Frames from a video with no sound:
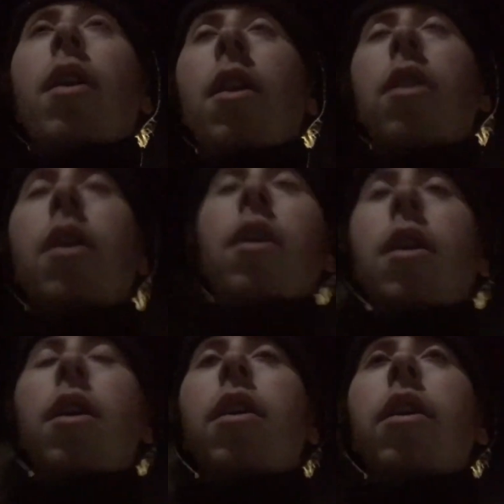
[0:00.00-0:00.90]

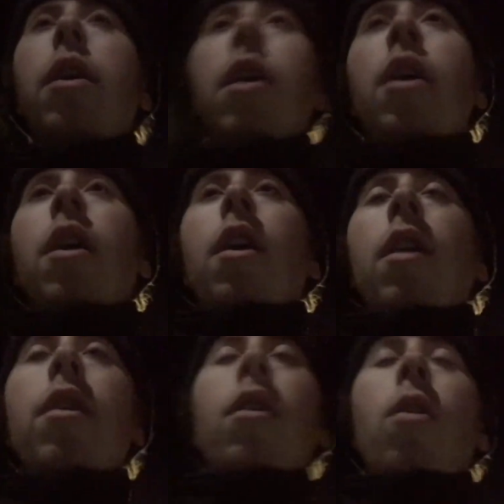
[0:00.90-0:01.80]
the
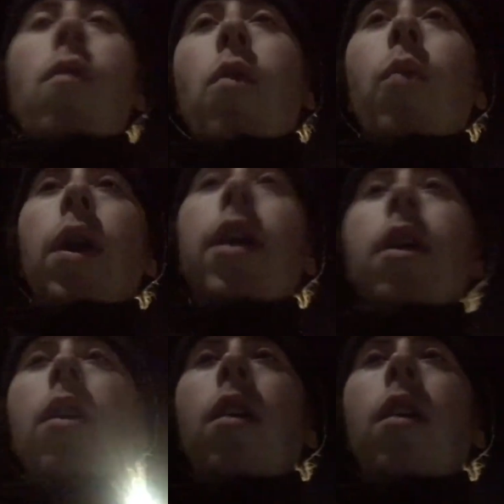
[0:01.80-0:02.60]
the overweight